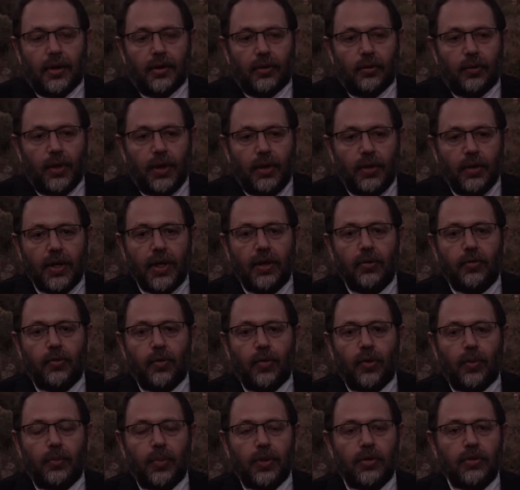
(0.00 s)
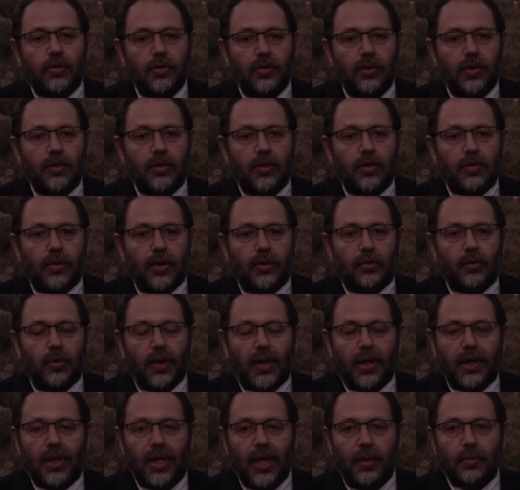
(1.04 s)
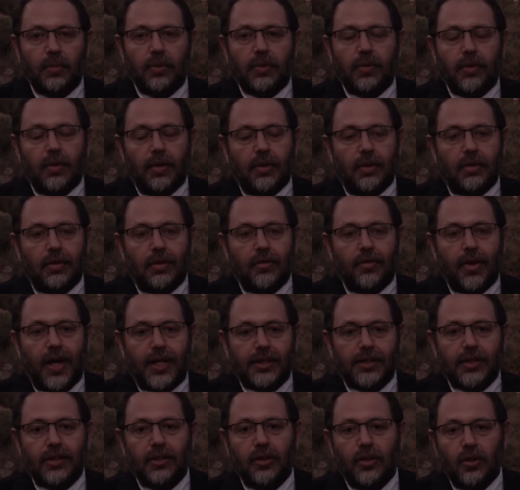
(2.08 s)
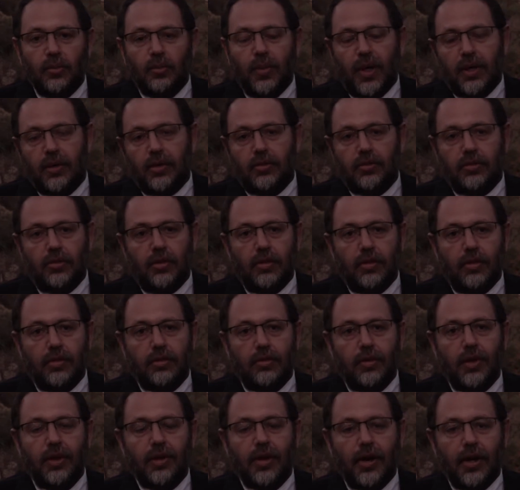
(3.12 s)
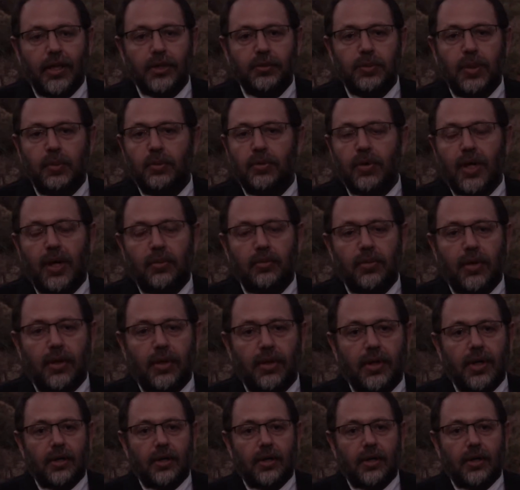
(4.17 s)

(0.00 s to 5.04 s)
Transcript: We're looking for opportunities, and we keep devising new methods to encourage people to come to our